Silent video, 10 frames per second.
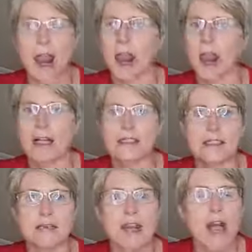lots
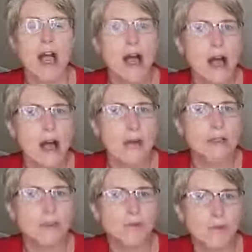of
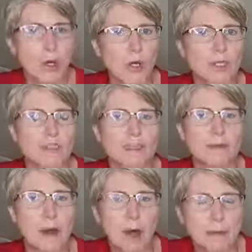almonds, walnuts,
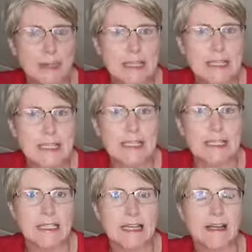pumpkin seeds
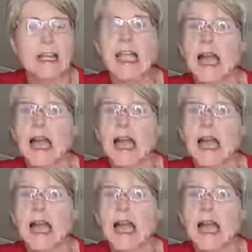in there,